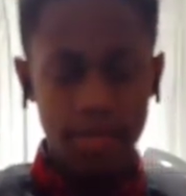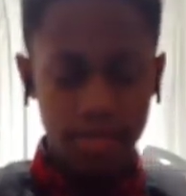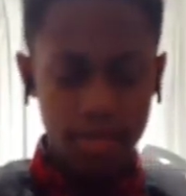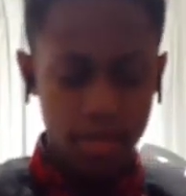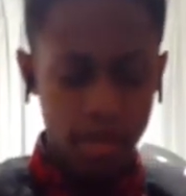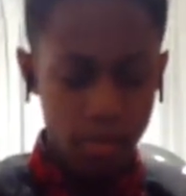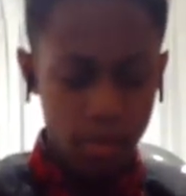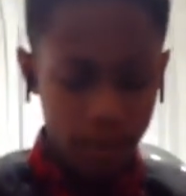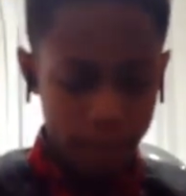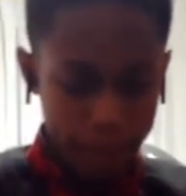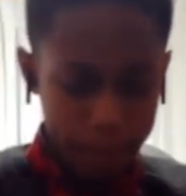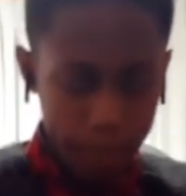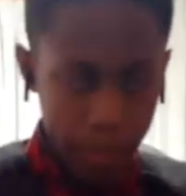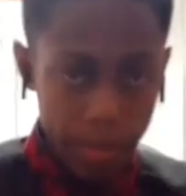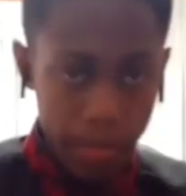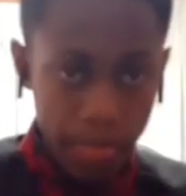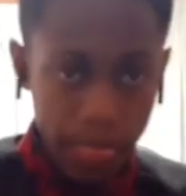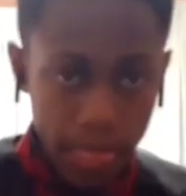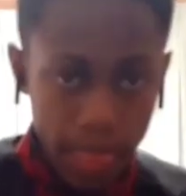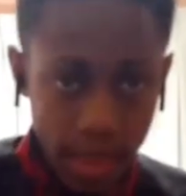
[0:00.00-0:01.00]
So
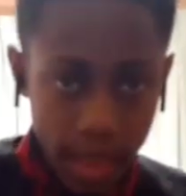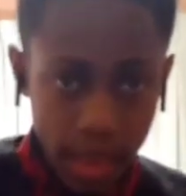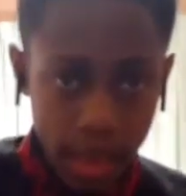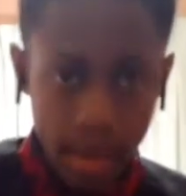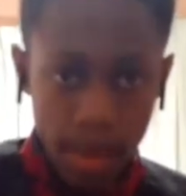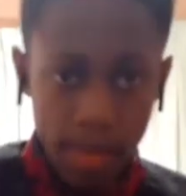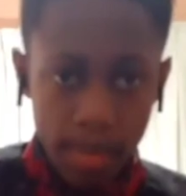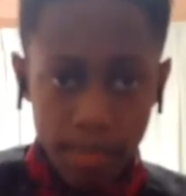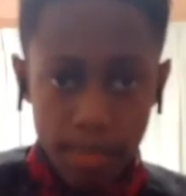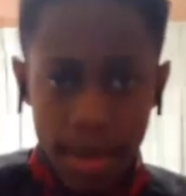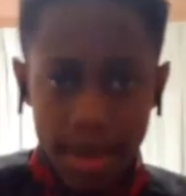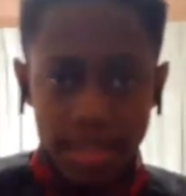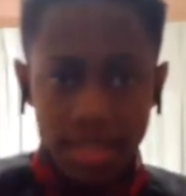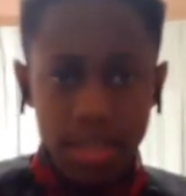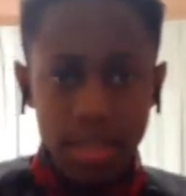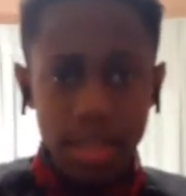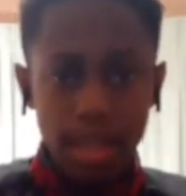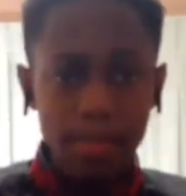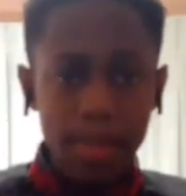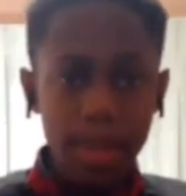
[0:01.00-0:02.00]

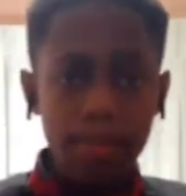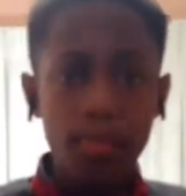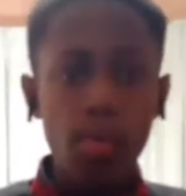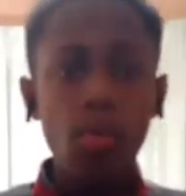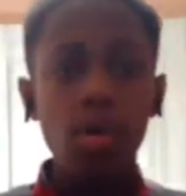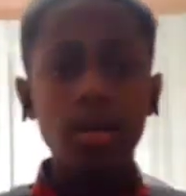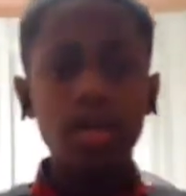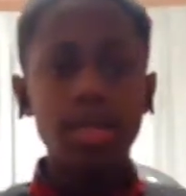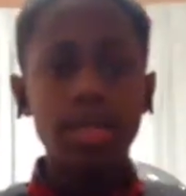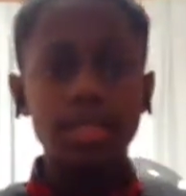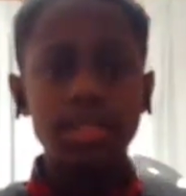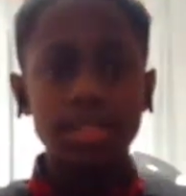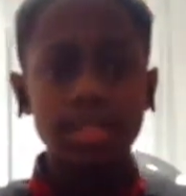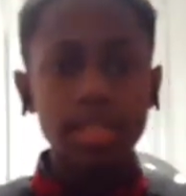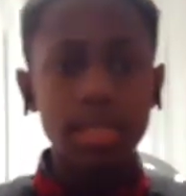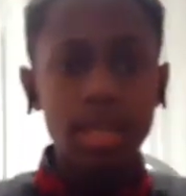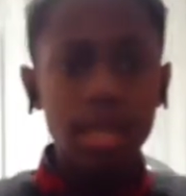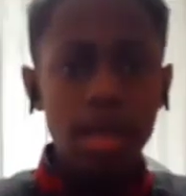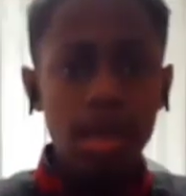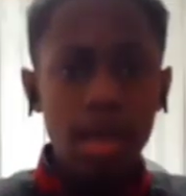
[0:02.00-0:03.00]
basically my point
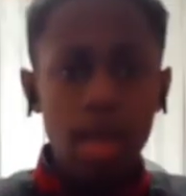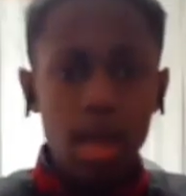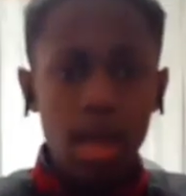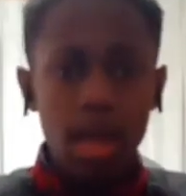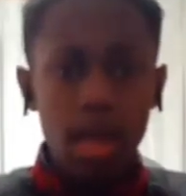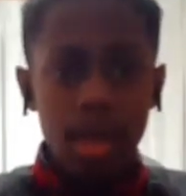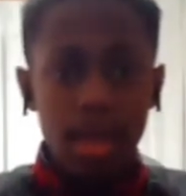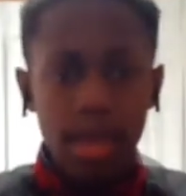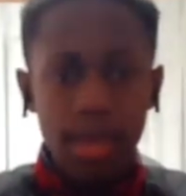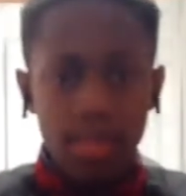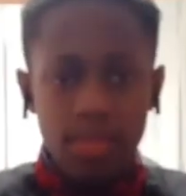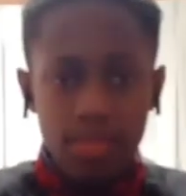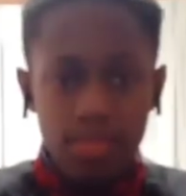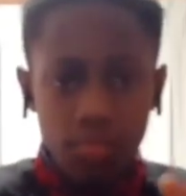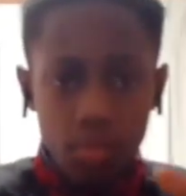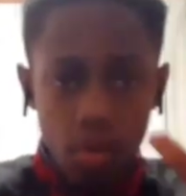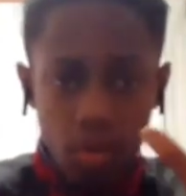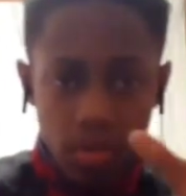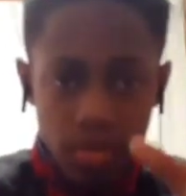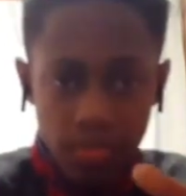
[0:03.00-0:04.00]
is, in the
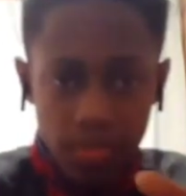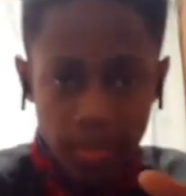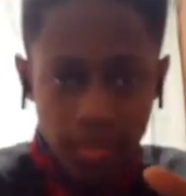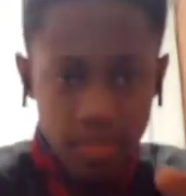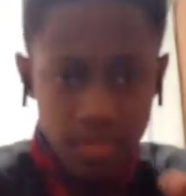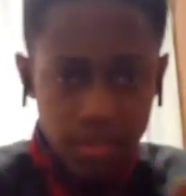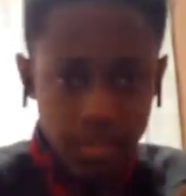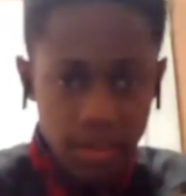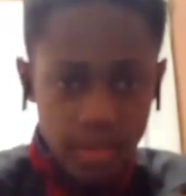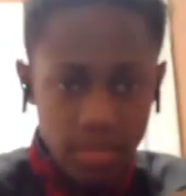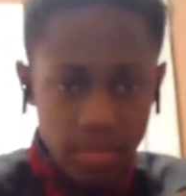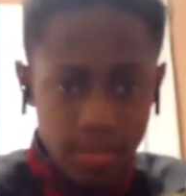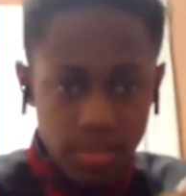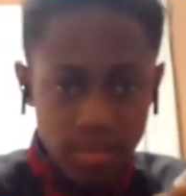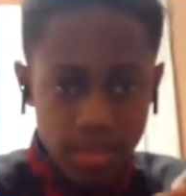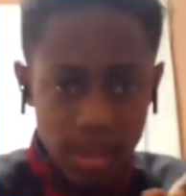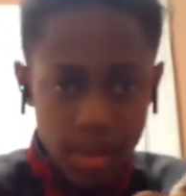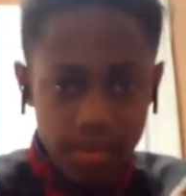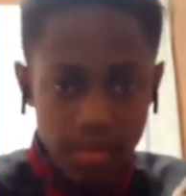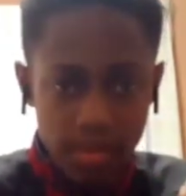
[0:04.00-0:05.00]
4th, 5th, 6th,
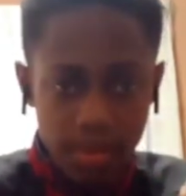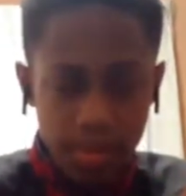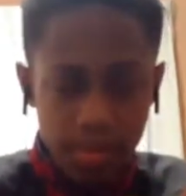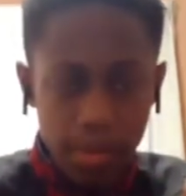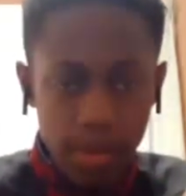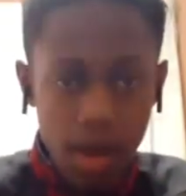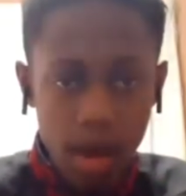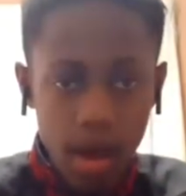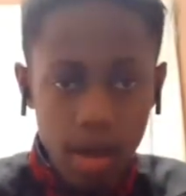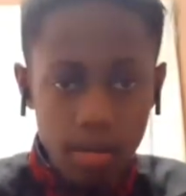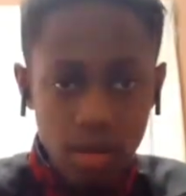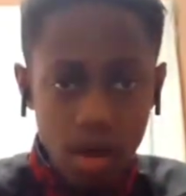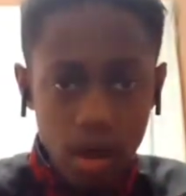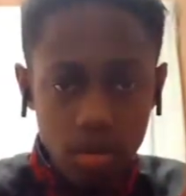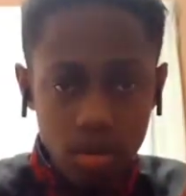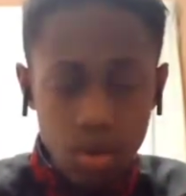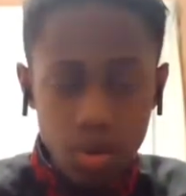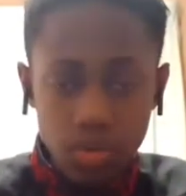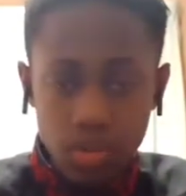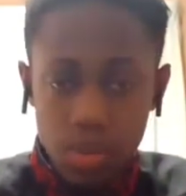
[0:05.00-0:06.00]
7th, and beyond,
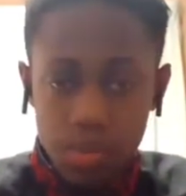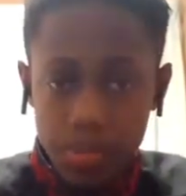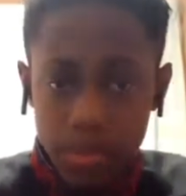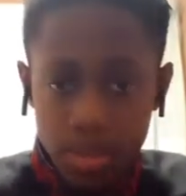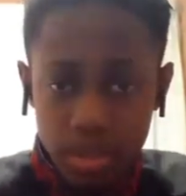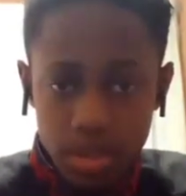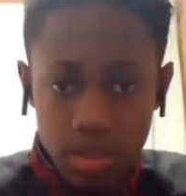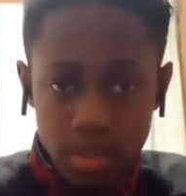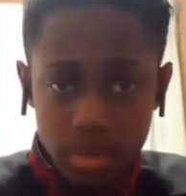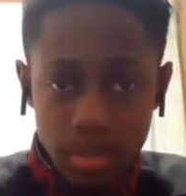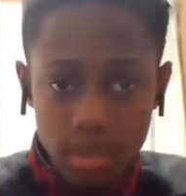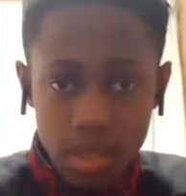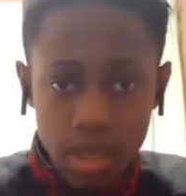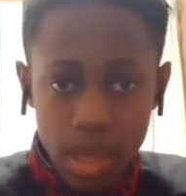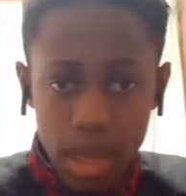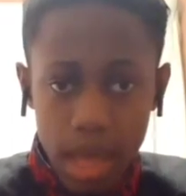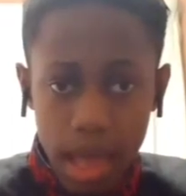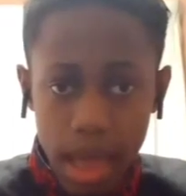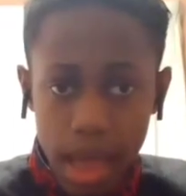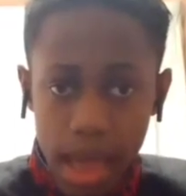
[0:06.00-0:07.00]
all of those dimensions,
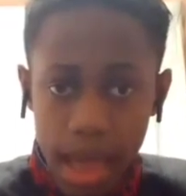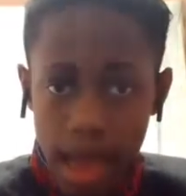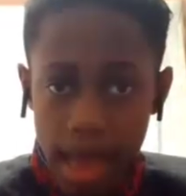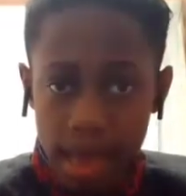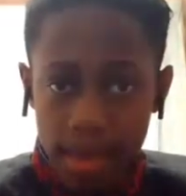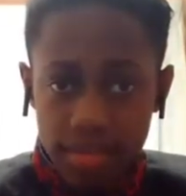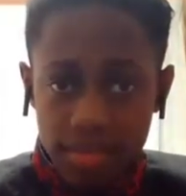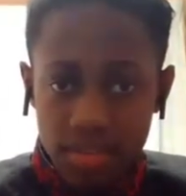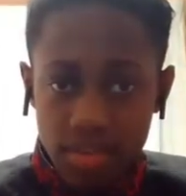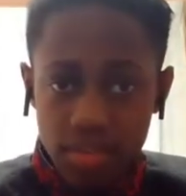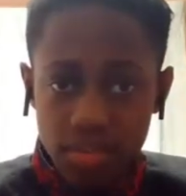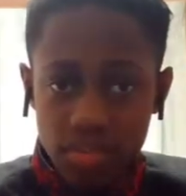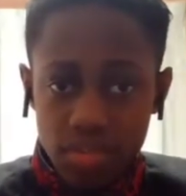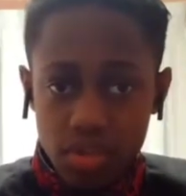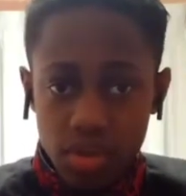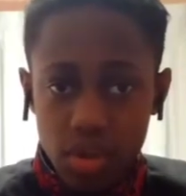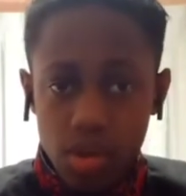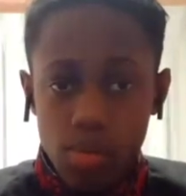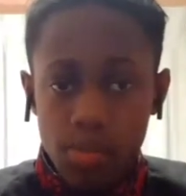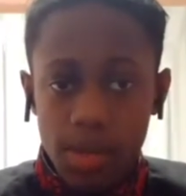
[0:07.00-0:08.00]
since
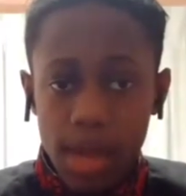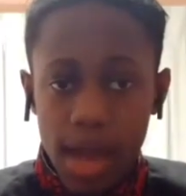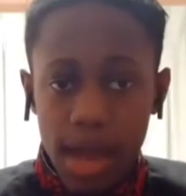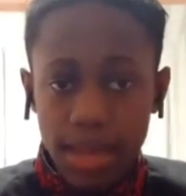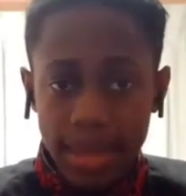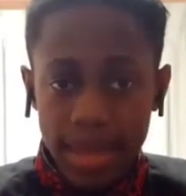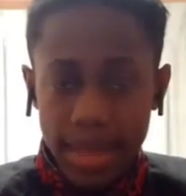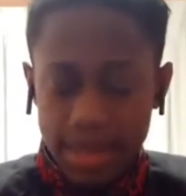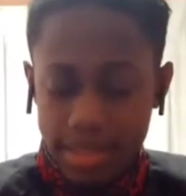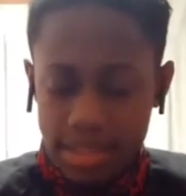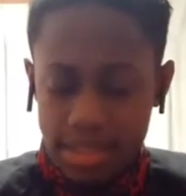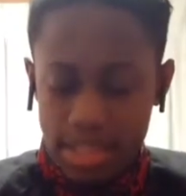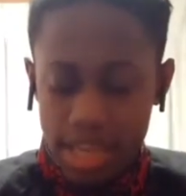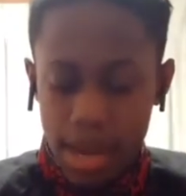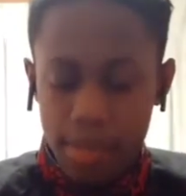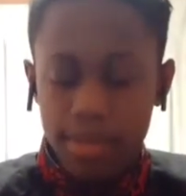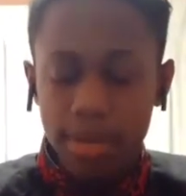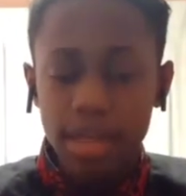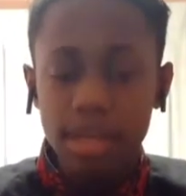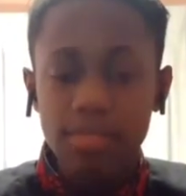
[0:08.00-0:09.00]
the human eye can't see,
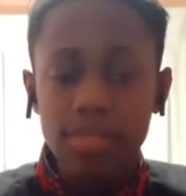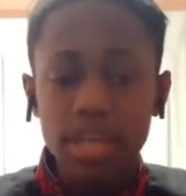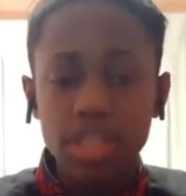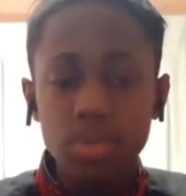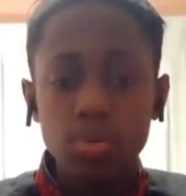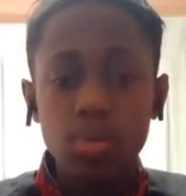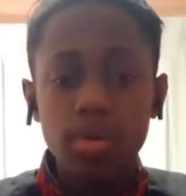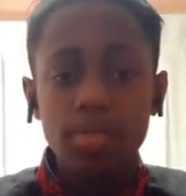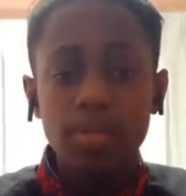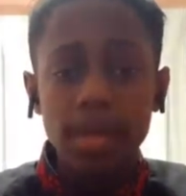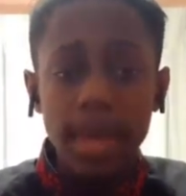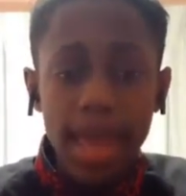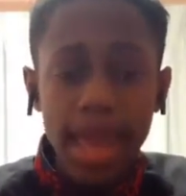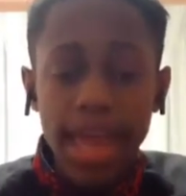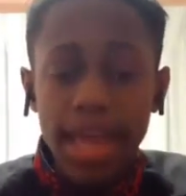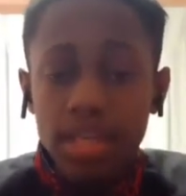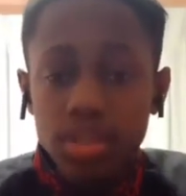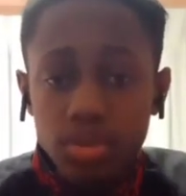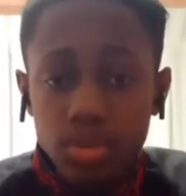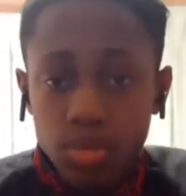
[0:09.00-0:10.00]
I believe that's where the
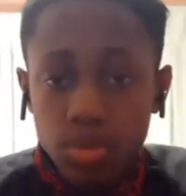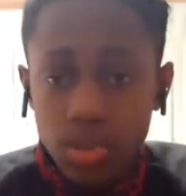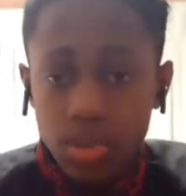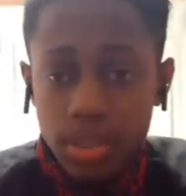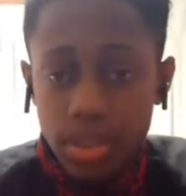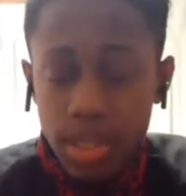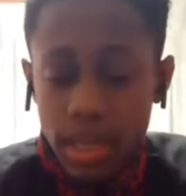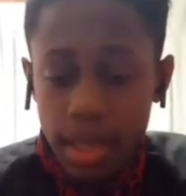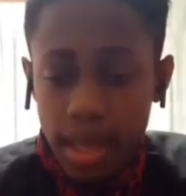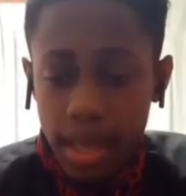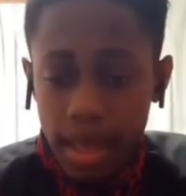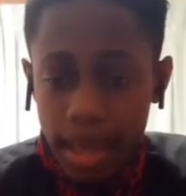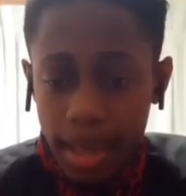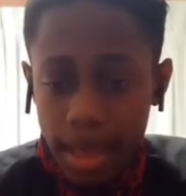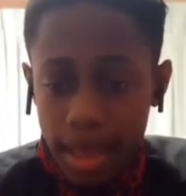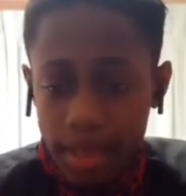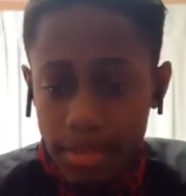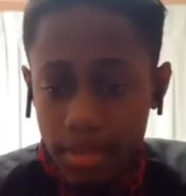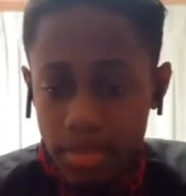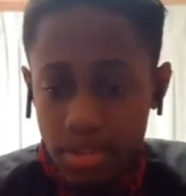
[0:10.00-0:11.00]
angels
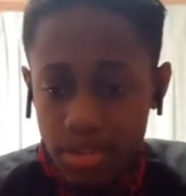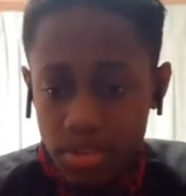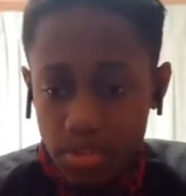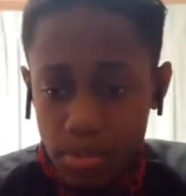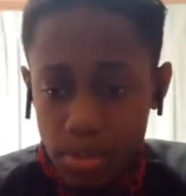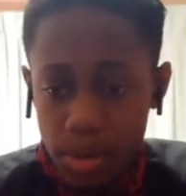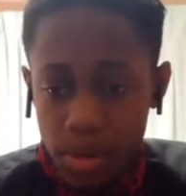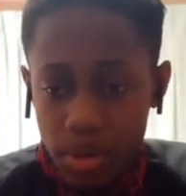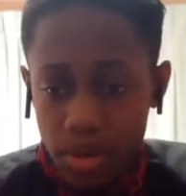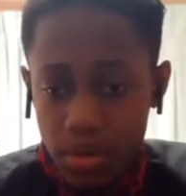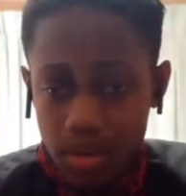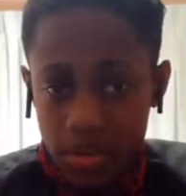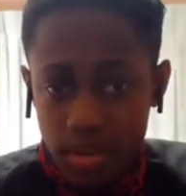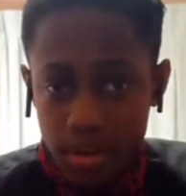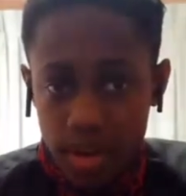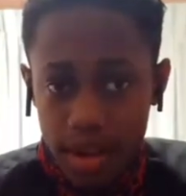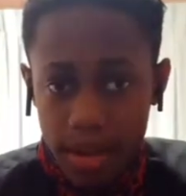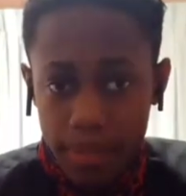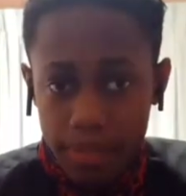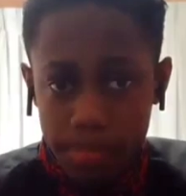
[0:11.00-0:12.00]
and the spirits
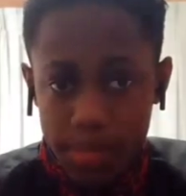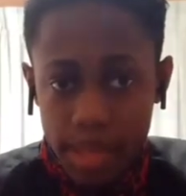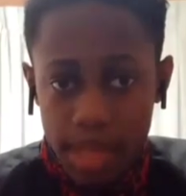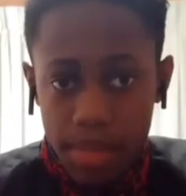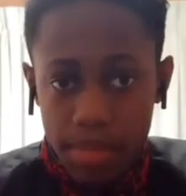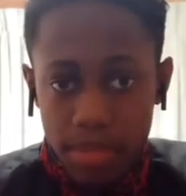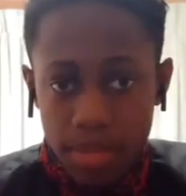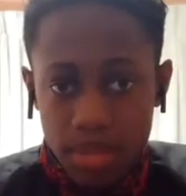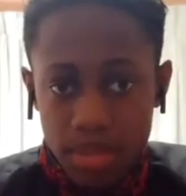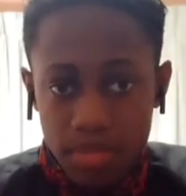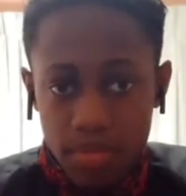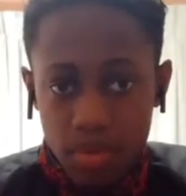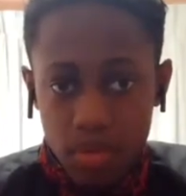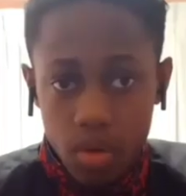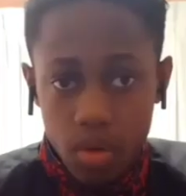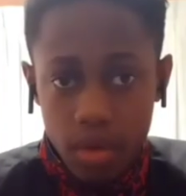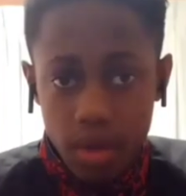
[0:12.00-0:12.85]
and demons,